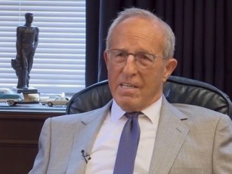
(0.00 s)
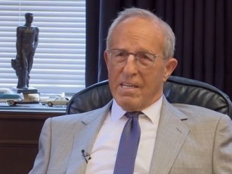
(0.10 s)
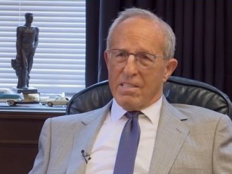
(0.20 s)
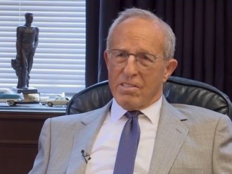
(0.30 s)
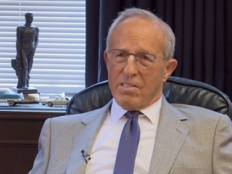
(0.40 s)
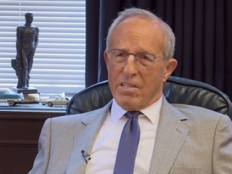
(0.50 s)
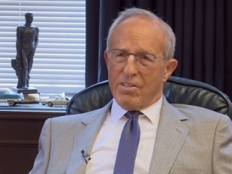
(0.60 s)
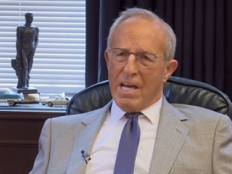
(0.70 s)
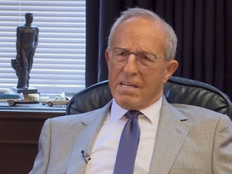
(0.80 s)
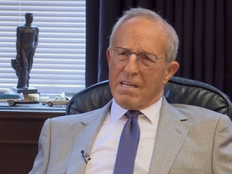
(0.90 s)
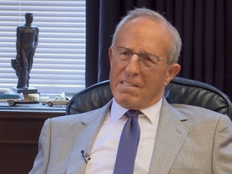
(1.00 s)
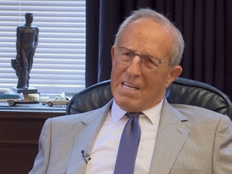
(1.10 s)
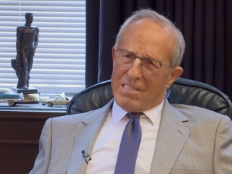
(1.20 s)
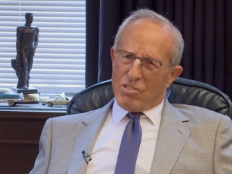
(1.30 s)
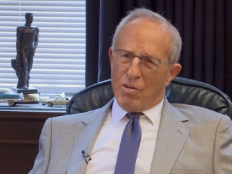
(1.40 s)
and uh, that,
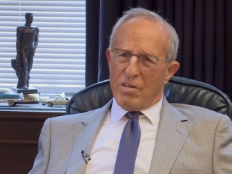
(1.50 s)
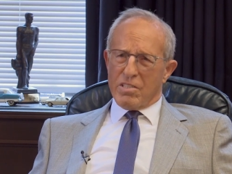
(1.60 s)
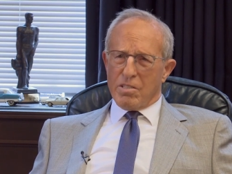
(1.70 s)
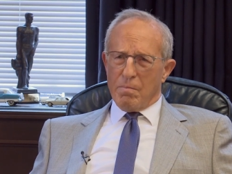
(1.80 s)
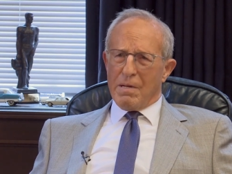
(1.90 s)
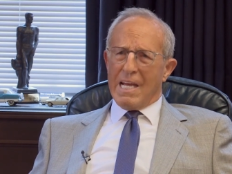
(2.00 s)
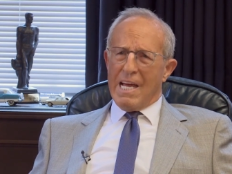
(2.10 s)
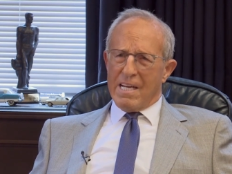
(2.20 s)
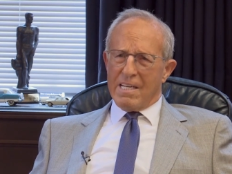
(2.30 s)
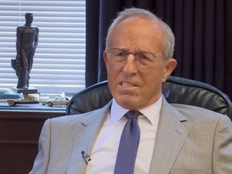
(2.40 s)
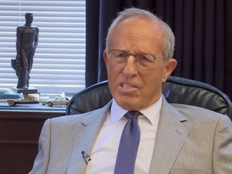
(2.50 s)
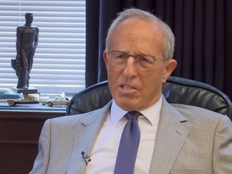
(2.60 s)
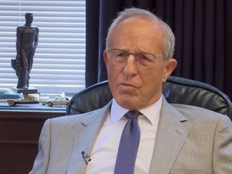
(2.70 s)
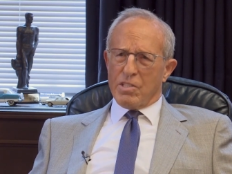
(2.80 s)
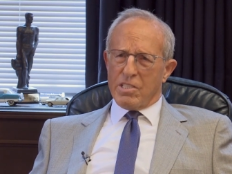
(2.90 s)
that sort of began his
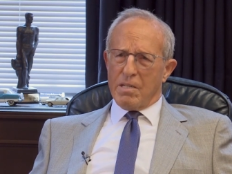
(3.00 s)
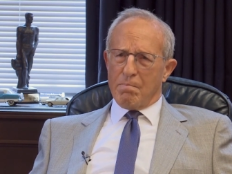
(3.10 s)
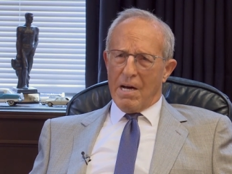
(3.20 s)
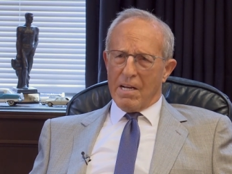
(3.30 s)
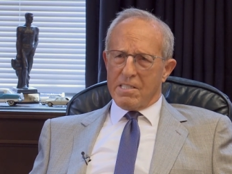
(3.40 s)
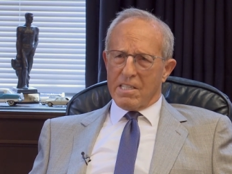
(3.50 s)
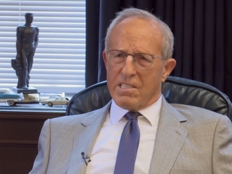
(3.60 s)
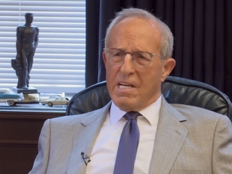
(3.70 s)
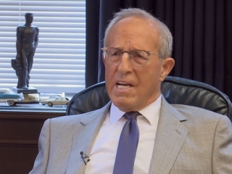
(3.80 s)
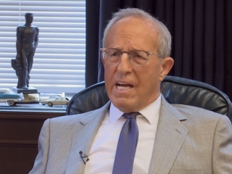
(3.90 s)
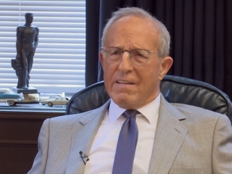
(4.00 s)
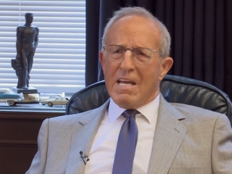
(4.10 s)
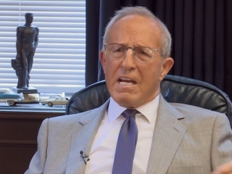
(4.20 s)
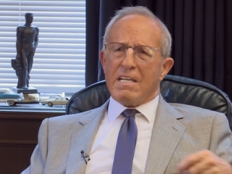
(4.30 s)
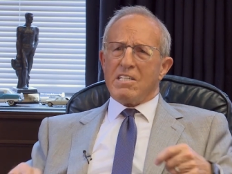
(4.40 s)
interest in politics. And
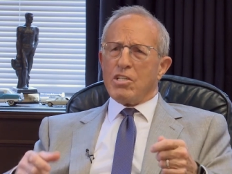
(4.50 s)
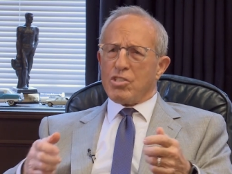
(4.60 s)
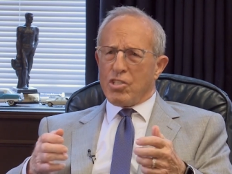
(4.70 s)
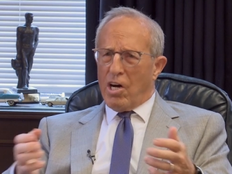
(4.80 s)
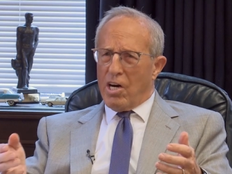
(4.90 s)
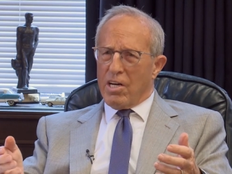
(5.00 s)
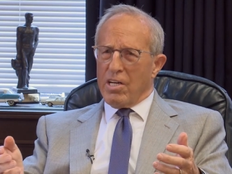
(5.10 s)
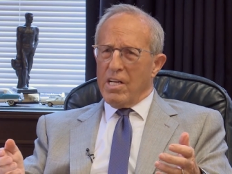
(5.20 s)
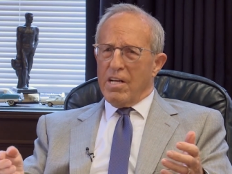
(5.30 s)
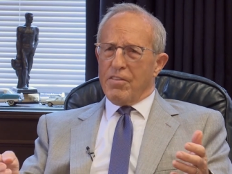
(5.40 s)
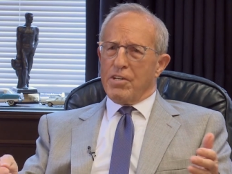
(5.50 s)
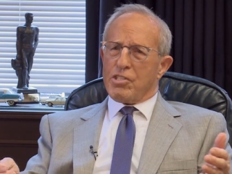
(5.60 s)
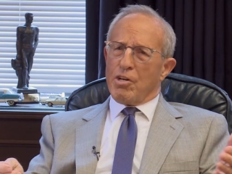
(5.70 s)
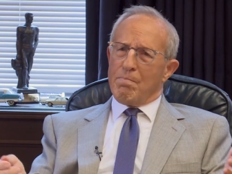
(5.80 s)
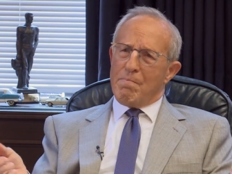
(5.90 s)
then as he saw the
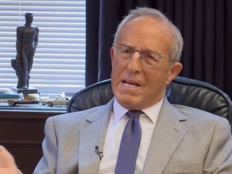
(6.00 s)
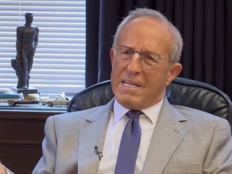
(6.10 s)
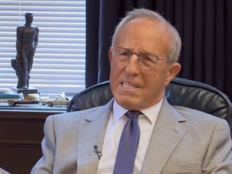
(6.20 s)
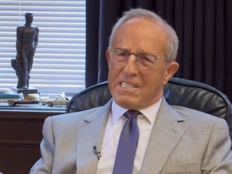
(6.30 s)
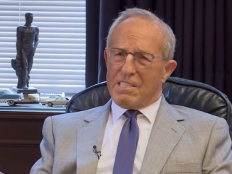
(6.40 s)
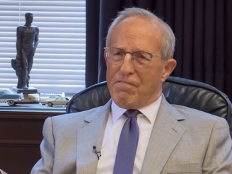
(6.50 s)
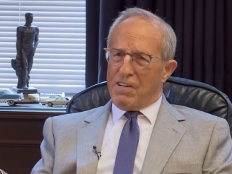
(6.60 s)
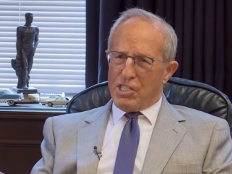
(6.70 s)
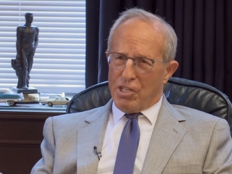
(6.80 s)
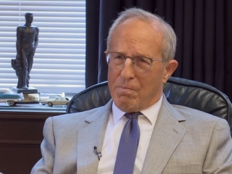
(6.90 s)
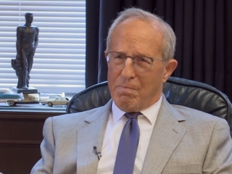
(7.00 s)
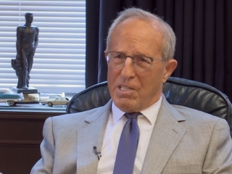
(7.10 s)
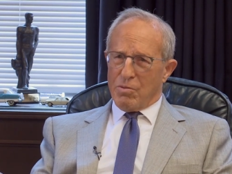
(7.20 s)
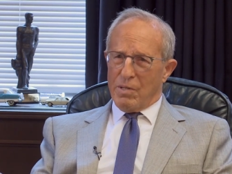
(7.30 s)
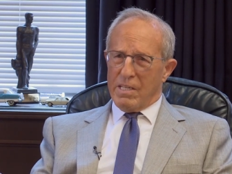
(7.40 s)
tremendous division
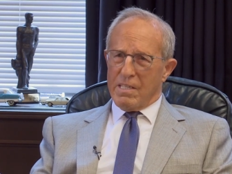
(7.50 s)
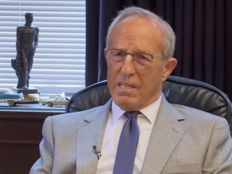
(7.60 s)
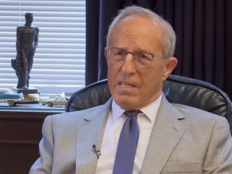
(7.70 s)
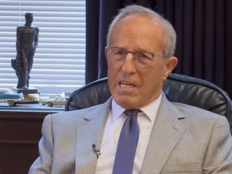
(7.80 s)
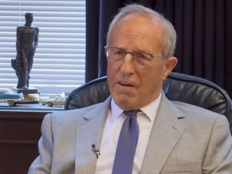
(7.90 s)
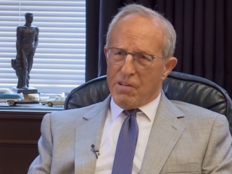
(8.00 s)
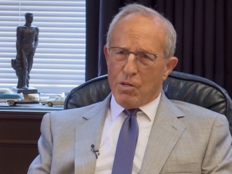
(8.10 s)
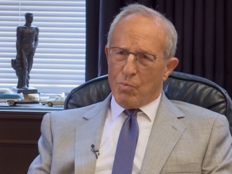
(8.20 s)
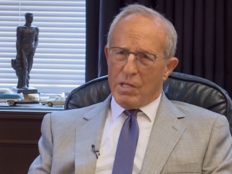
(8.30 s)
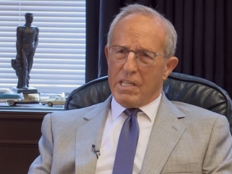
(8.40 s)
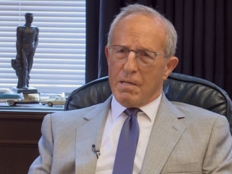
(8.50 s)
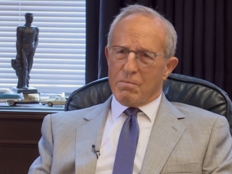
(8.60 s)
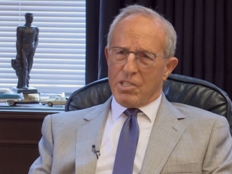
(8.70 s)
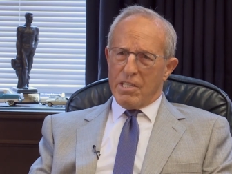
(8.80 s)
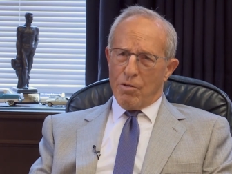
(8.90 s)
between Governor
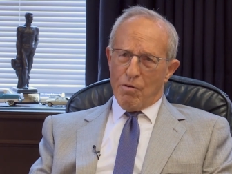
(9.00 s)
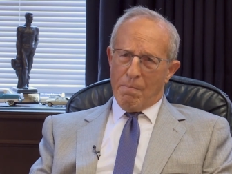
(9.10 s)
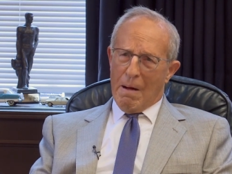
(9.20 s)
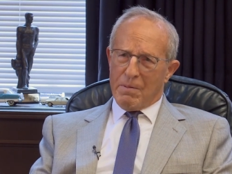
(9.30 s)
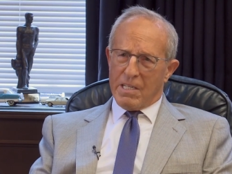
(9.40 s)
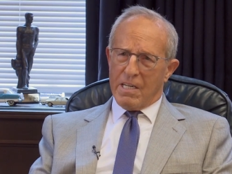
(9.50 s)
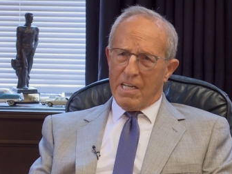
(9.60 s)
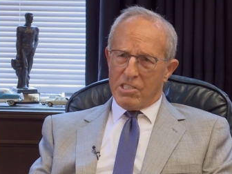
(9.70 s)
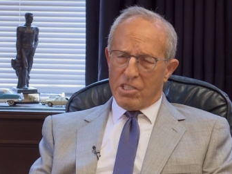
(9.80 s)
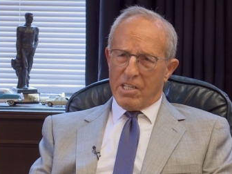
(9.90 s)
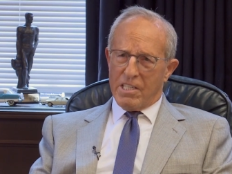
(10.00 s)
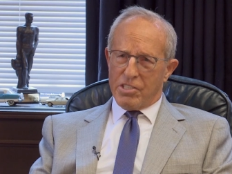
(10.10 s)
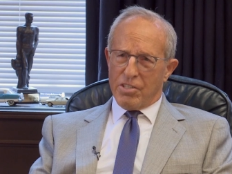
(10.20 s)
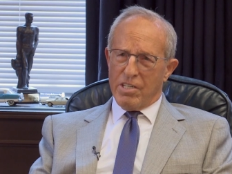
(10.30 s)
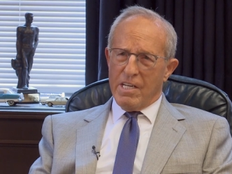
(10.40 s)
Williams and the Republican
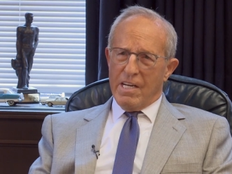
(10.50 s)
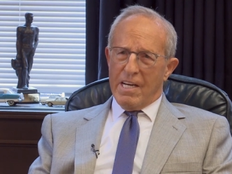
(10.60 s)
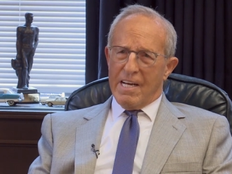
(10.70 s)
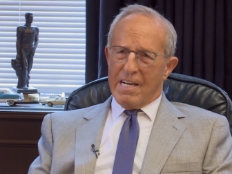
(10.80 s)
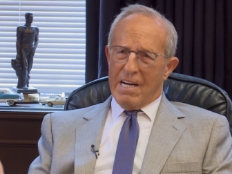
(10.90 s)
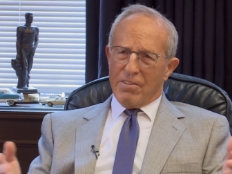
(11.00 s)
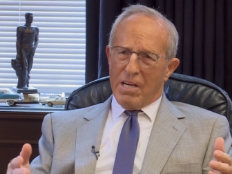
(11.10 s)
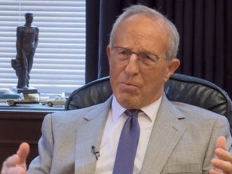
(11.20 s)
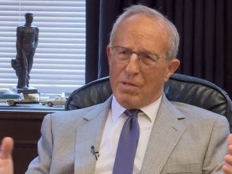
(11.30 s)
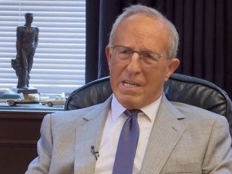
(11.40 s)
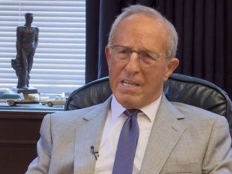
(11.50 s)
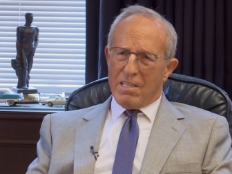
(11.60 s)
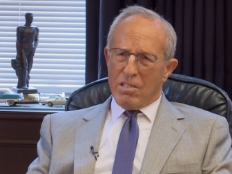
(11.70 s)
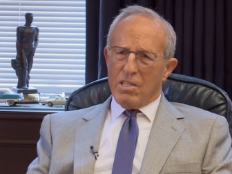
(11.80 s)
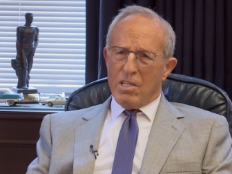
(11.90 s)
legislature and how they really